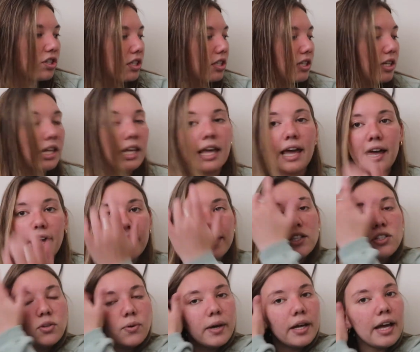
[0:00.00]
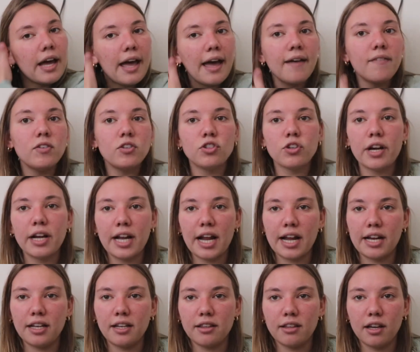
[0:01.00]
just get into it. I haven't tried
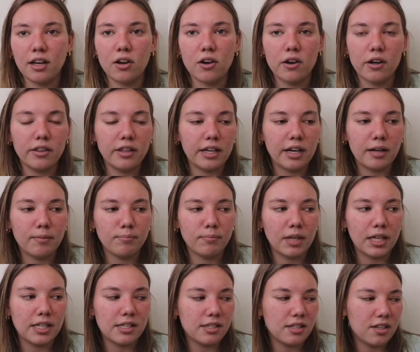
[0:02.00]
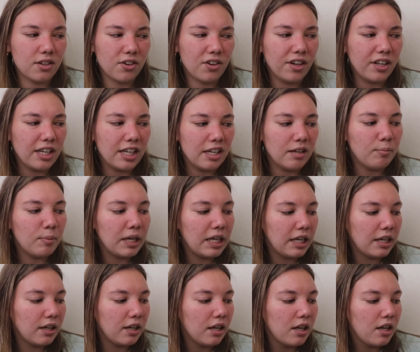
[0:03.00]
anything on that I'm considering
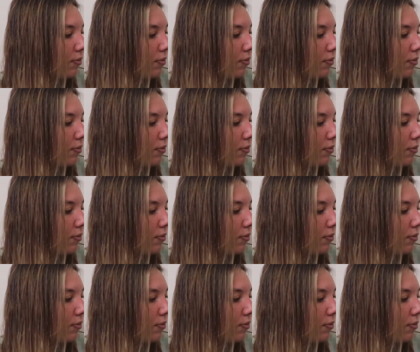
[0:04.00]
keeping.